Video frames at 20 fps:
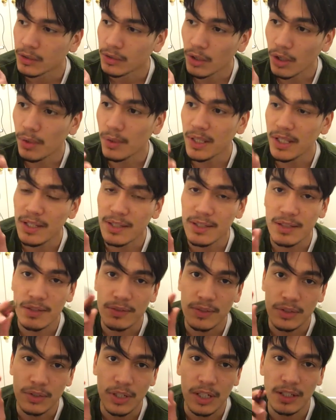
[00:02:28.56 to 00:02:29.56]
No one has
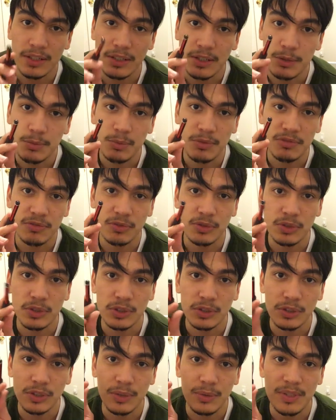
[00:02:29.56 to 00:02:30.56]
ever tried this
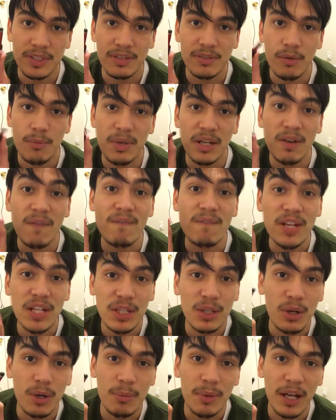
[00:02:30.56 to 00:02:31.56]
before, no one's ever made a
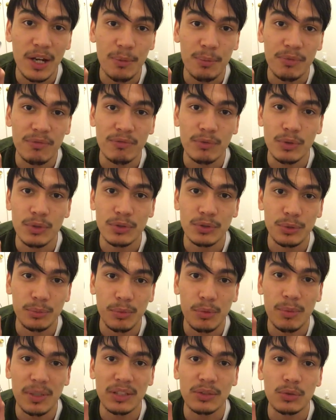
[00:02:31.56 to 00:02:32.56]
video about it before, so
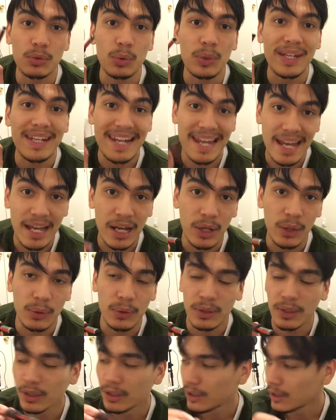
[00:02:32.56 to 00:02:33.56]
I'm about to do it now.
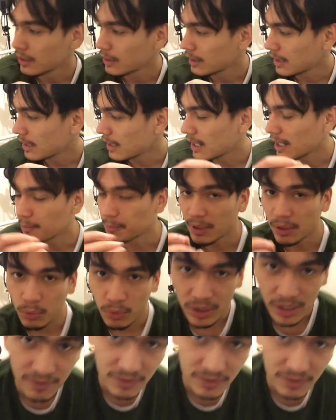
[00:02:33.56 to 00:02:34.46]
What